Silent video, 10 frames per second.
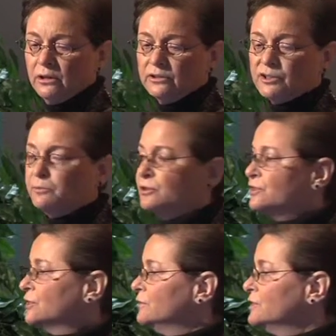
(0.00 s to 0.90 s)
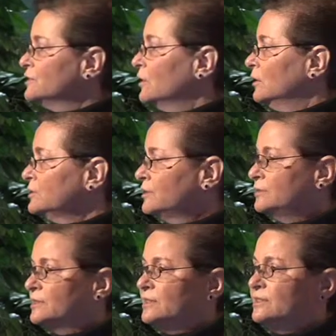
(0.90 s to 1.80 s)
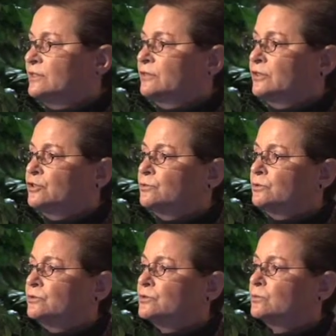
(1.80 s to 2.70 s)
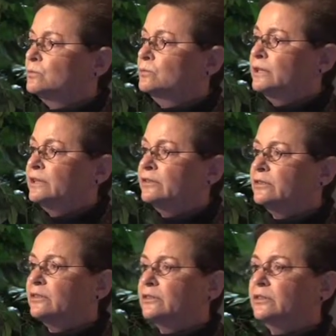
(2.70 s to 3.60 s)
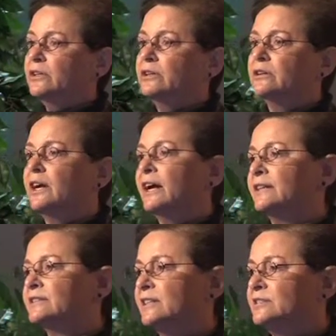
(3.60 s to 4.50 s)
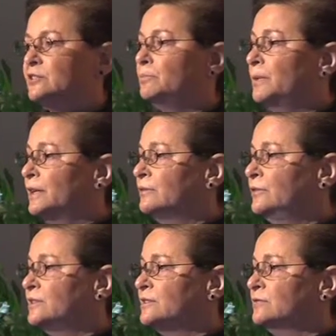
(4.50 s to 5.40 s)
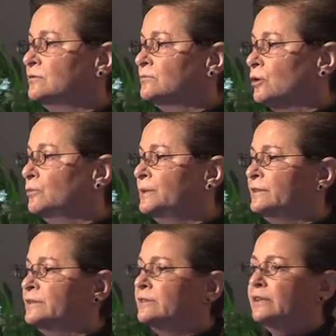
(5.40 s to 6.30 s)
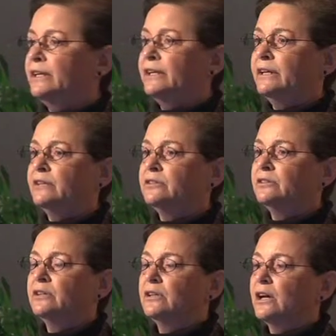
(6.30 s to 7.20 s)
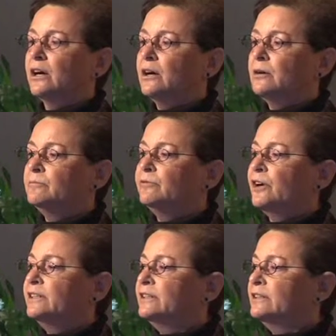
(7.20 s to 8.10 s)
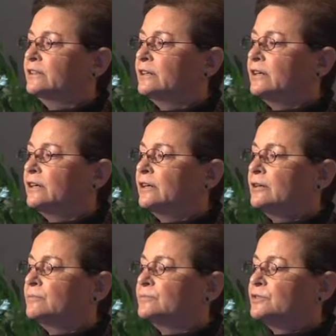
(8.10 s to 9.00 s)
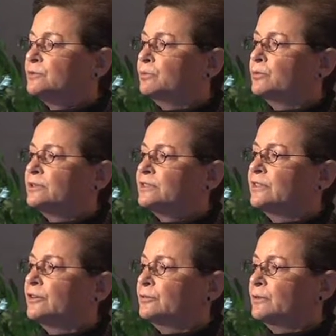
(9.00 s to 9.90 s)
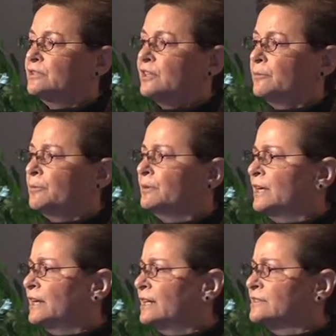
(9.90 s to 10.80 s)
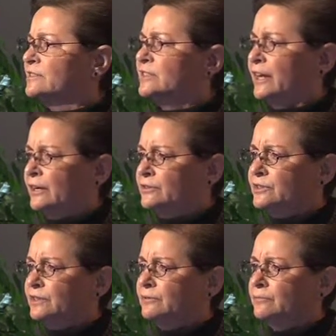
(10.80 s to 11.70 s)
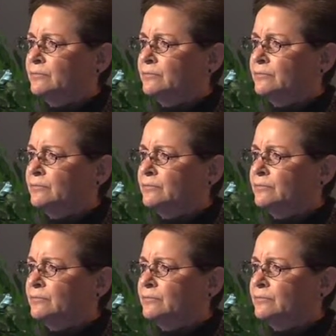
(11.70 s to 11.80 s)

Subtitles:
Support services also assist individuals with their access to benefits enrollment and finding supports and other ways to help them gain access to housing.